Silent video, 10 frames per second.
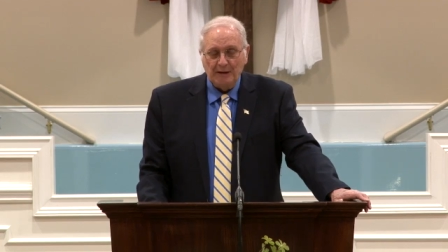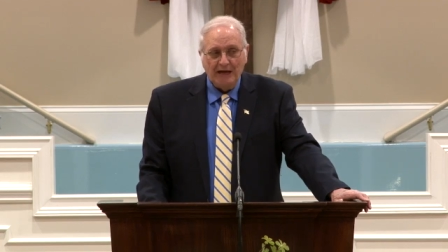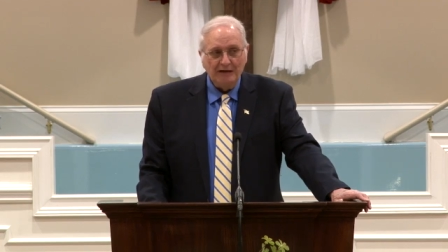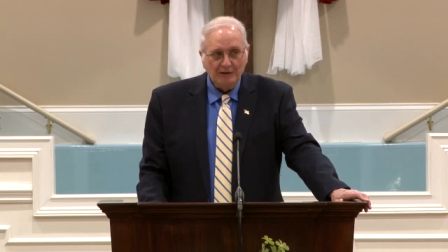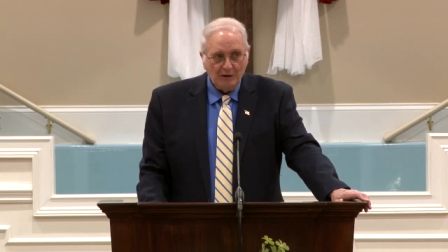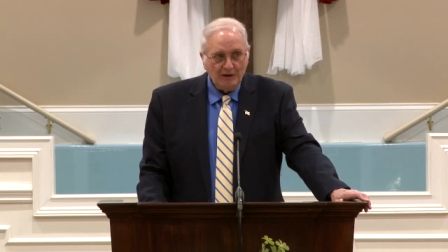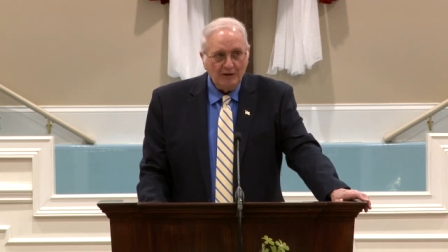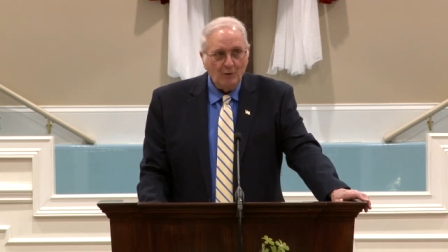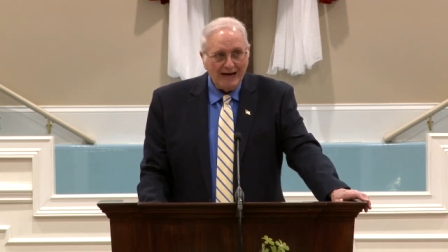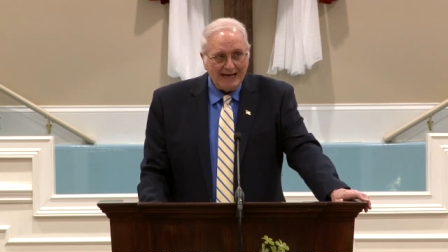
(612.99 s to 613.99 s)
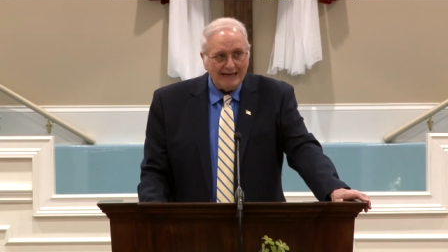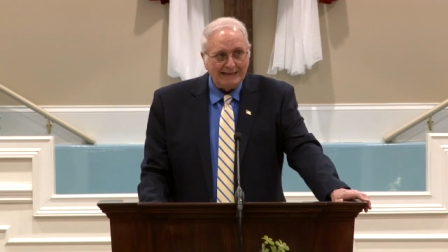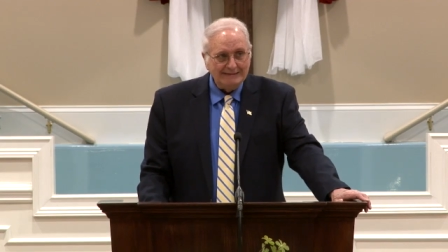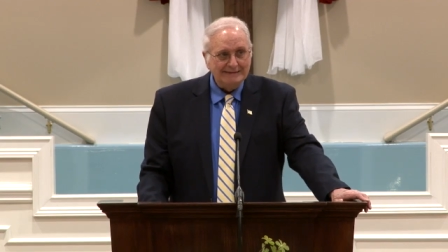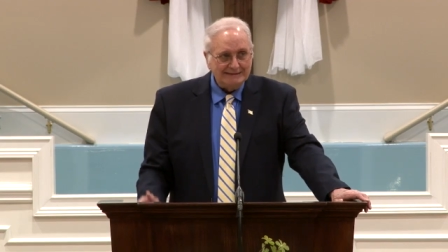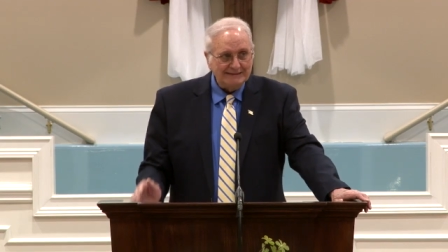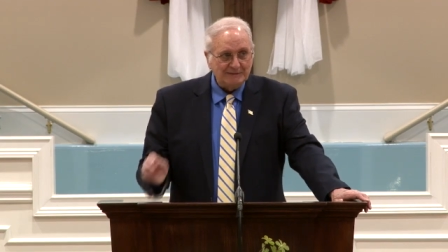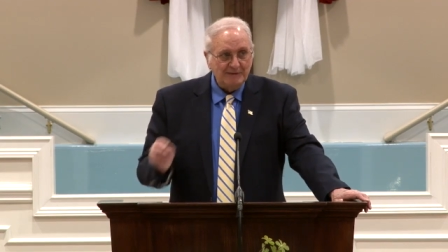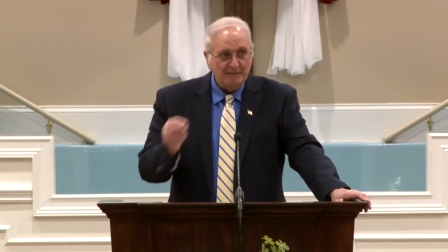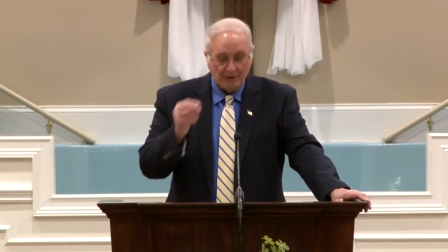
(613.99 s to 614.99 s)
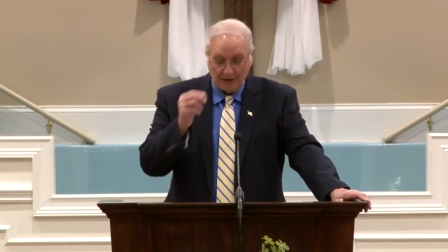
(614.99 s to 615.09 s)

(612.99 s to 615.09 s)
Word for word: Now you're learning why. It's been